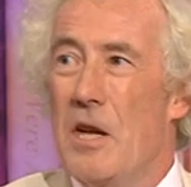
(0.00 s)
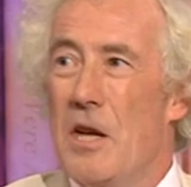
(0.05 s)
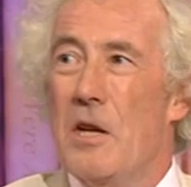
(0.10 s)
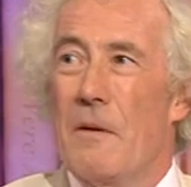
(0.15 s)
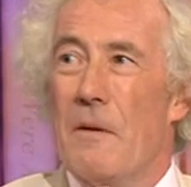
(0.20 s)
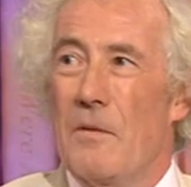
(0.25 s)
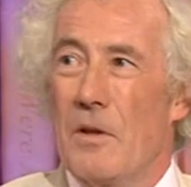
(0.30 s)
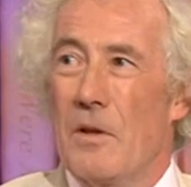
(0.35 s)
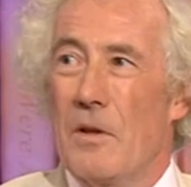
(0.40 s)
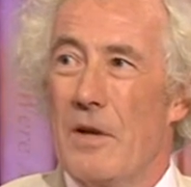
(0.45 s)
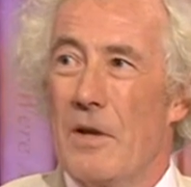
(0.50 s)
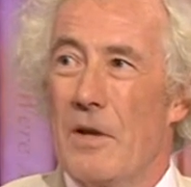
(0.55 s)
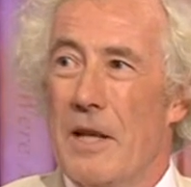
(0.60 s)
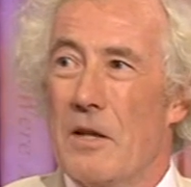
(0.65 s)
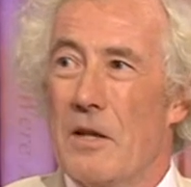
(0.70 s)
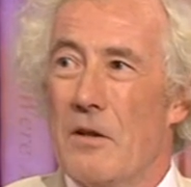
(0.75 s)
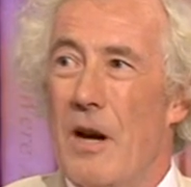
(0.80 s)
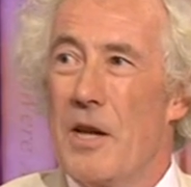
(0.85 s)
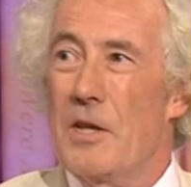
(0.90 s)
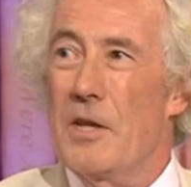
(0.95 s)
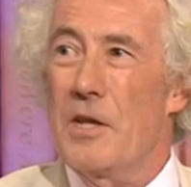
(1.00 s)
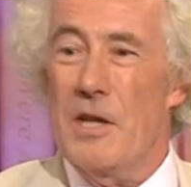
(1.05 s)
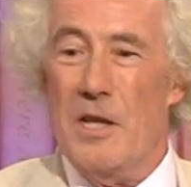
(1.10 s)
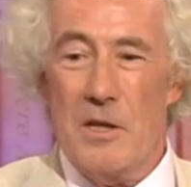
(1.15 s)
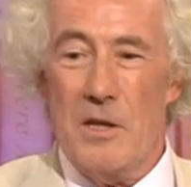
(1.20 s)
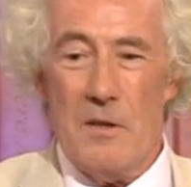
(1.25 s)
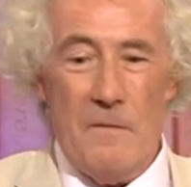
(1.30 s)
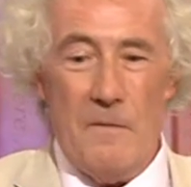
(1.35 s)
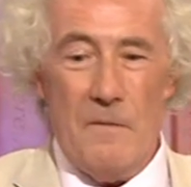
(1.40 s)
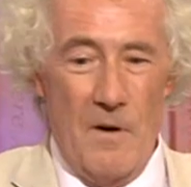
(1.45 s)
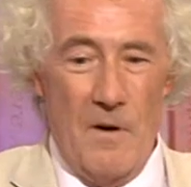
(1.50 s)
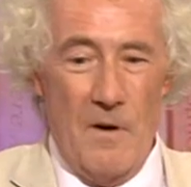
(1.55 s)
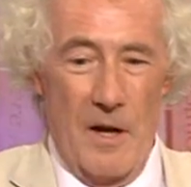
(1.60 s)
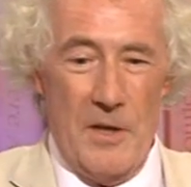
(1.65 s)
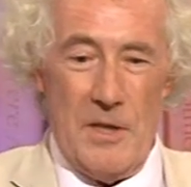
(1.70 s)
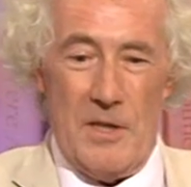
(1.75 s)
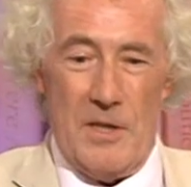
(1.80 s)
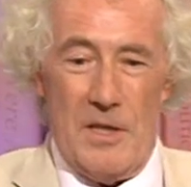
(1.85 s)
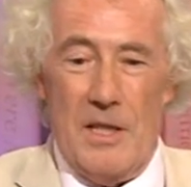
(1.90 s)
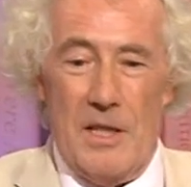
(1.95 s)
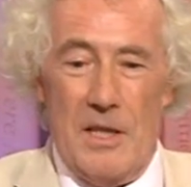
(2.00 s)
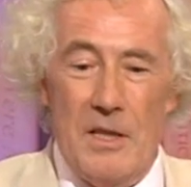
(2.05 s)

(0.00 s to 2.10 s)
of the great crises of France.